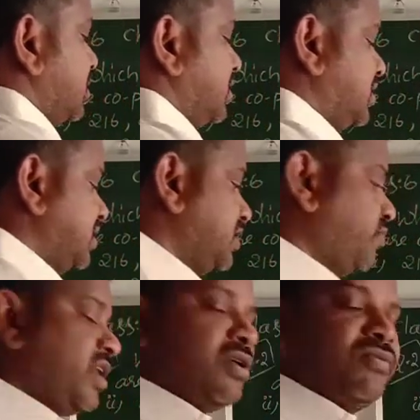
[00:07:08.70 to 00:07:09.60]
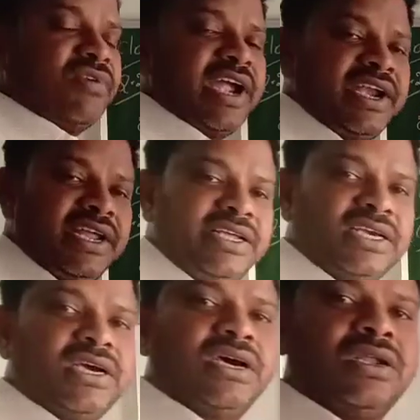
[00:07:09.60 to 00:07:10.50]
this is the way of writing
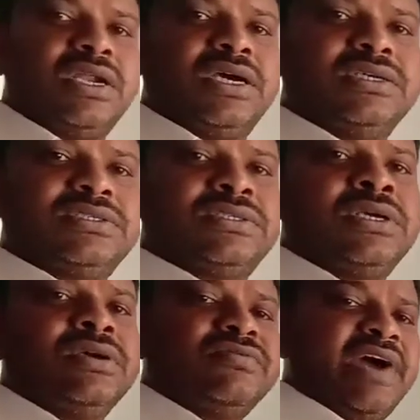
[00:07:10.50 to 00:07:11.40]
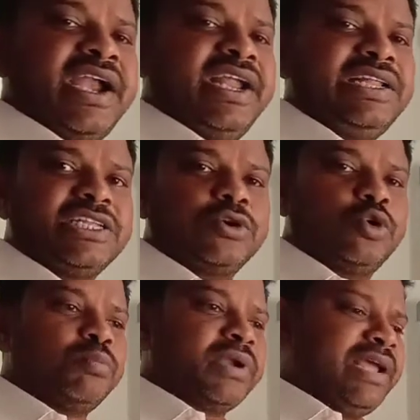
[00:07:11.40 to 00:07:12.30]
or finding the
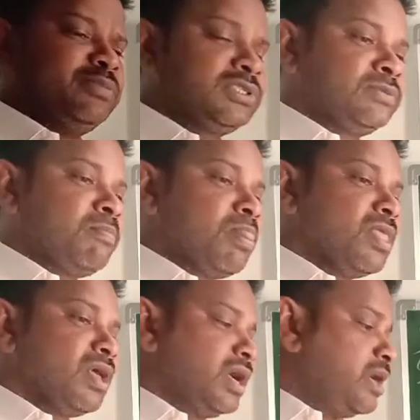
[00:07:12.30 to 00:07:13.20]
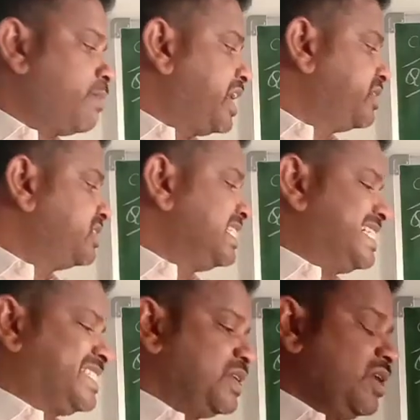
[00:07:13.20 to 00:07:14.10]
co-primes, and by using
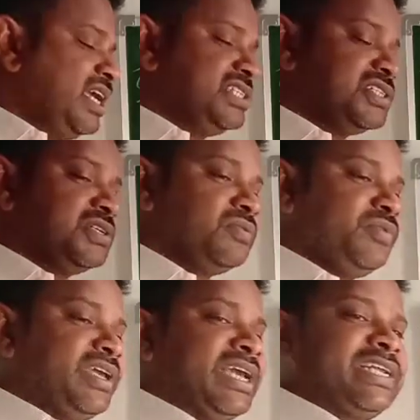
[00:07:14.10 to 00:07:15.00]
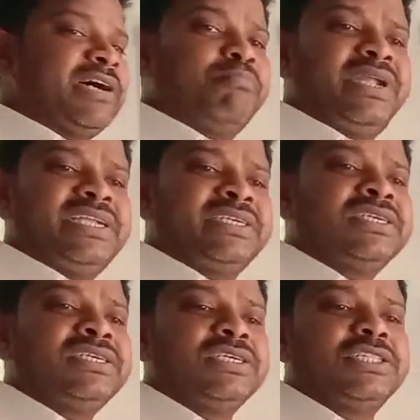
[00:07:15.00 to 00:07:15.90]
this knowledge we can complete
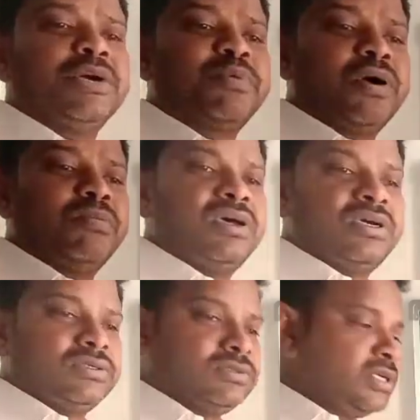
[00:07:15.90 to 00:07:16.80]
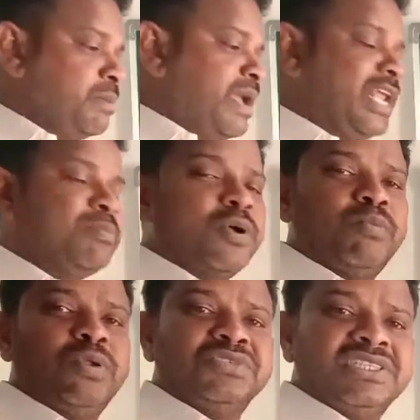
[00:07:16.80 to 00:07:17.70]
the remaining
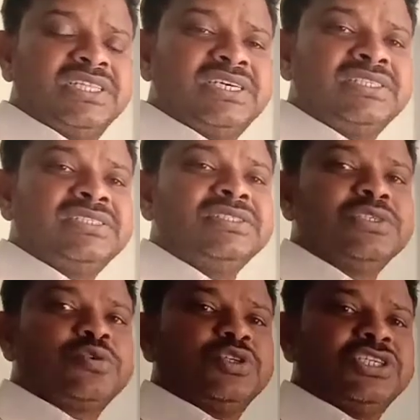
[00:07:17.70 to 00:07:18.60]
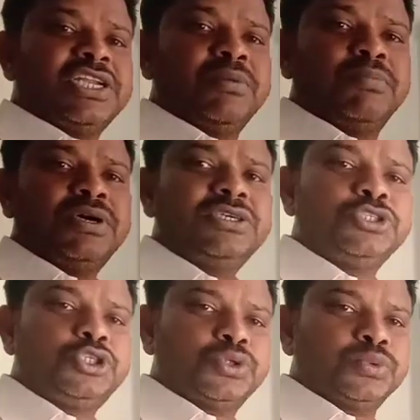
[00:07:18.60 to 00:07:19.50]
problems in the question number
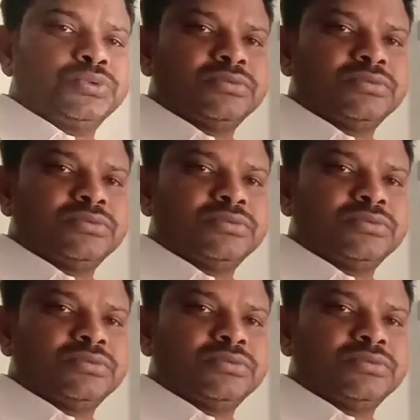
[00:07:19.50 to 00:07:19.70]
2.